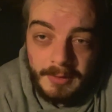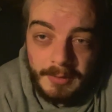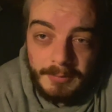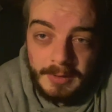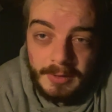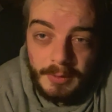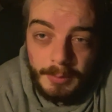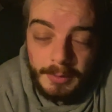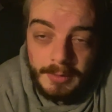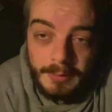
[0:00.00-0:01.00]
I don't really know what I'm
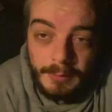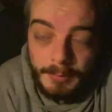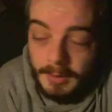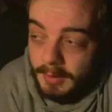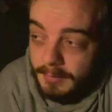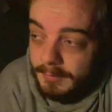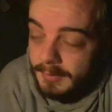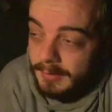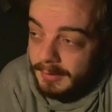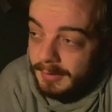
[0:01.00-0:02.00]
going to do in my life.
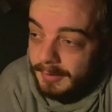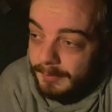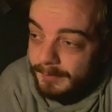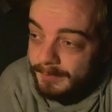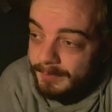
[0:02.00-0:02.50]
Um,